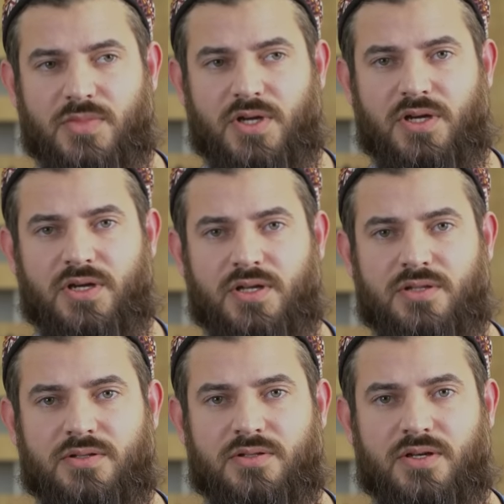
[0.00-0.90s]

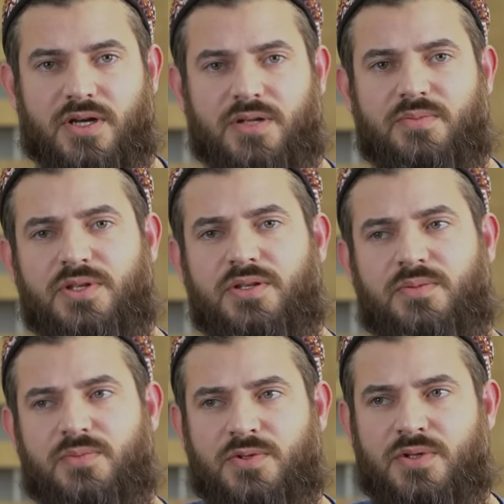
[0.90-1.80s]
and I've been
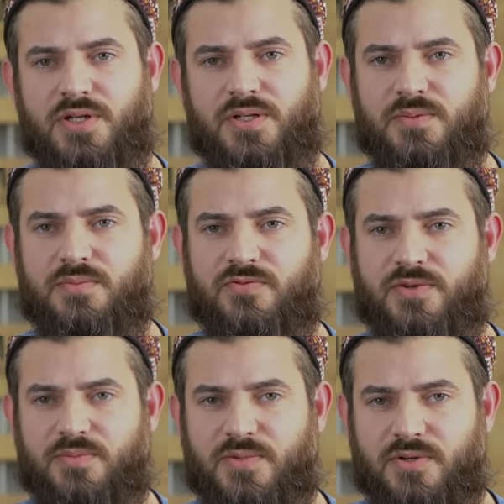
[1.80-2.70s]
a Muslim
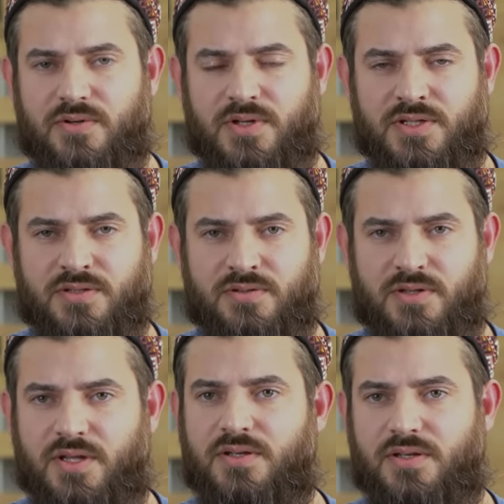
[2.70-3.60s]
for more or less
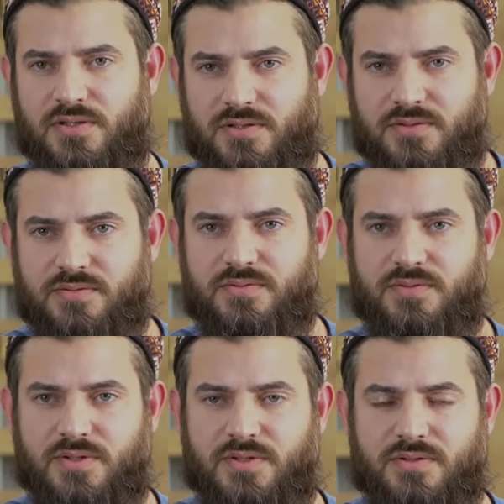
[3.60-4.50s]
10 years.
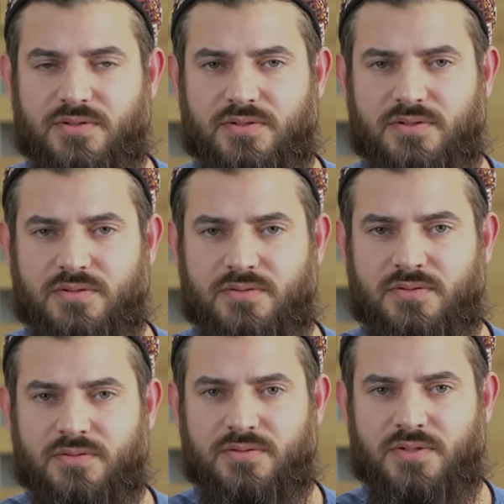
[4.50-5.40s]
Yes,
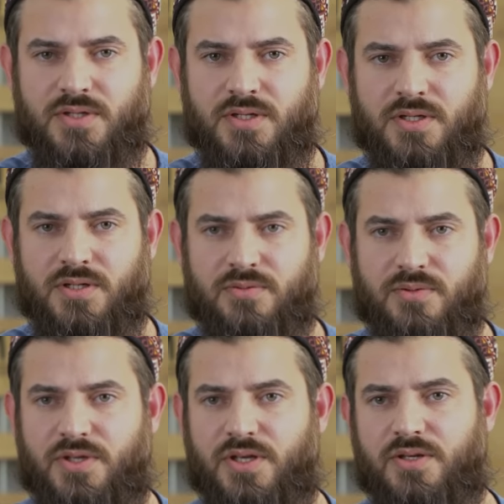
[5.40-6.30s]
and
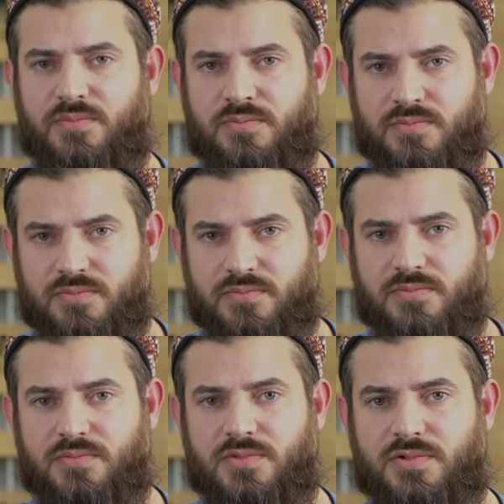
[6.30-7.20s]
we came
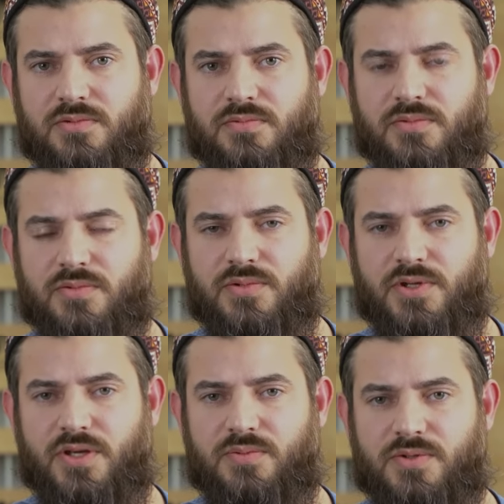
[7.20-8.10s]

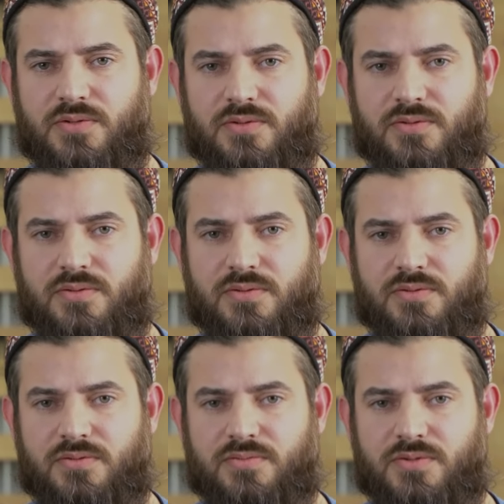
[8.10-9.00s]
we came to
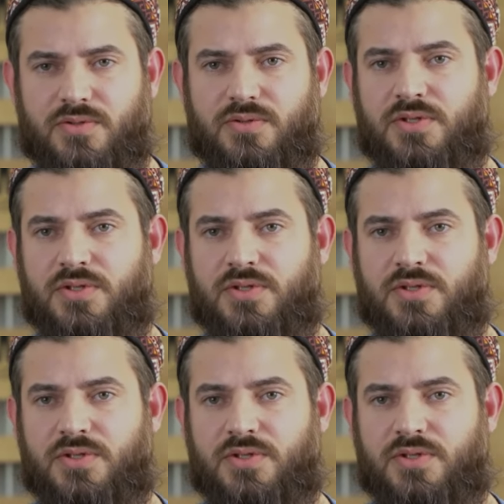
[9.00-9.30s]
to